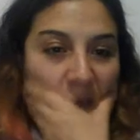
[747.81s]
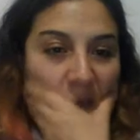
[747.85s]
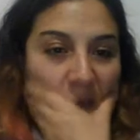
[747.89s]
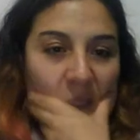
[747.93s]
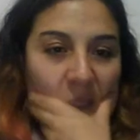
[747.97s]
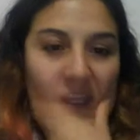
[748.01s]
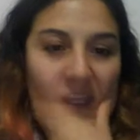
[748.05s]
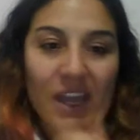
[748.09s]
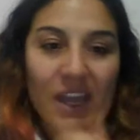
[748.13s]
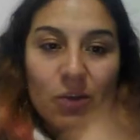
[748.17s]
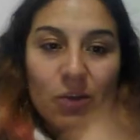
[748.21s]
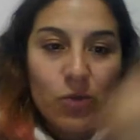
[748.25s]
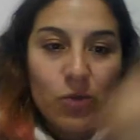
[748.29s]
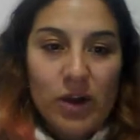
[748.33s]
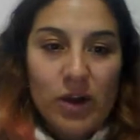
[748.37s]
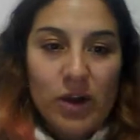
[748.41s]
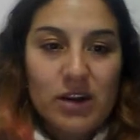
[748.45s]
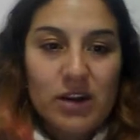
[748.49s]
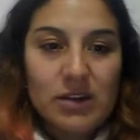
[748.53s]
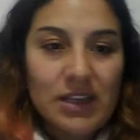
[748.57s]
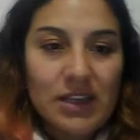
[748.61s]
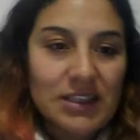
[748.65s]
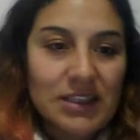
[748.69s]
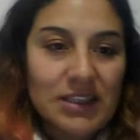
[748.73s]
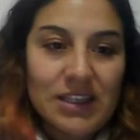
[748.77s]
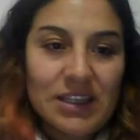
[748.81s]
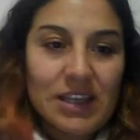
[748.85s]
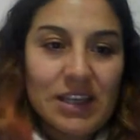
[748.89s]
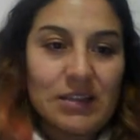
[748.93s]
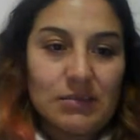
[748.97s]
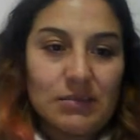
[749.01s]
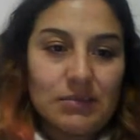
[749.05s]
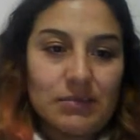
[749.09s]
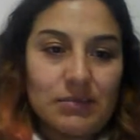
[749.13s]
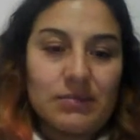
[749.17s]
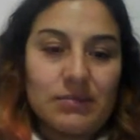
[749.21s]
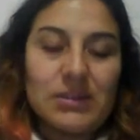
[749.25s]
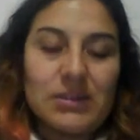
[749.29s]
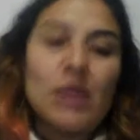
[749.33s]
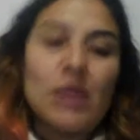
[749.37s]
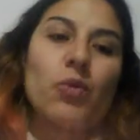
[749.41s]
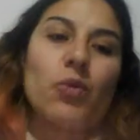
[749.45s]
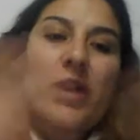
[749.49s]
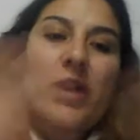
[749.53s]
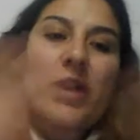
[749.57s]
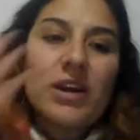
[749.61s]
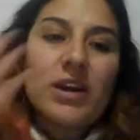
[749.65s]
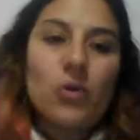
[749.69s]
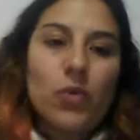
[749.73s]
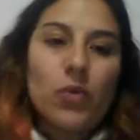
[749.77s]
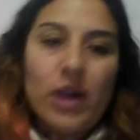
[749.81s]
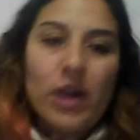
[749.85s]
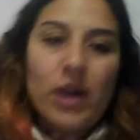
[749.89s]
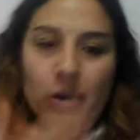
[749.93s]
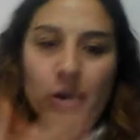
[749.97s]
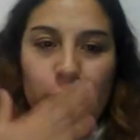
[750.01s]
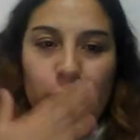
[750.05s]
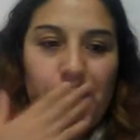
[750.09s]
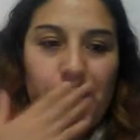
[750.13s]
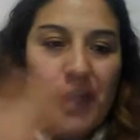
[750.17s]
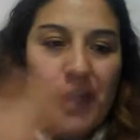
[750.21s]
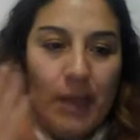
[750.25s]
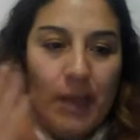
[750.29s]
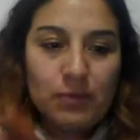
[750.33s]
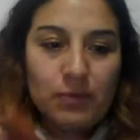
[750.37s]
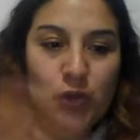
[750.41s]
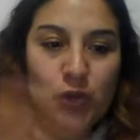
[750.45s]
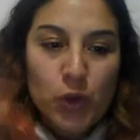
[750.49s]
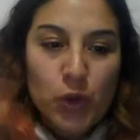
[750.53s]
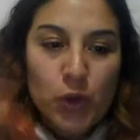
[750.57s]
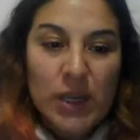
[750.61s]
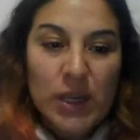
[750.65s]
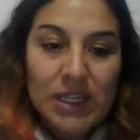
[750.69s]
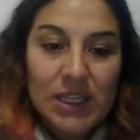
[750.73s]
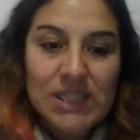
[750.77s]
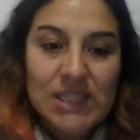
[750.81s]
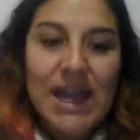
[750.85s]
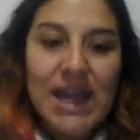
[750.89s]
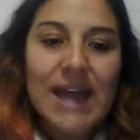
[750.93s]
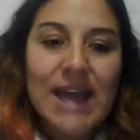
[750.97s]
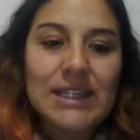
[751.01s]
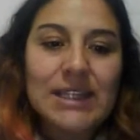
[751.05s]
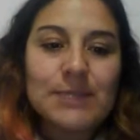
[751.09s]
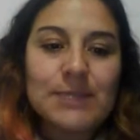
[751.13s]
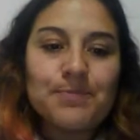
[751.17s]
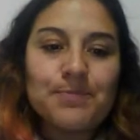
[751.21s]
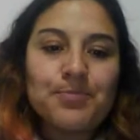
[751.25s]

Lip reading: They weren't aware of him doing that.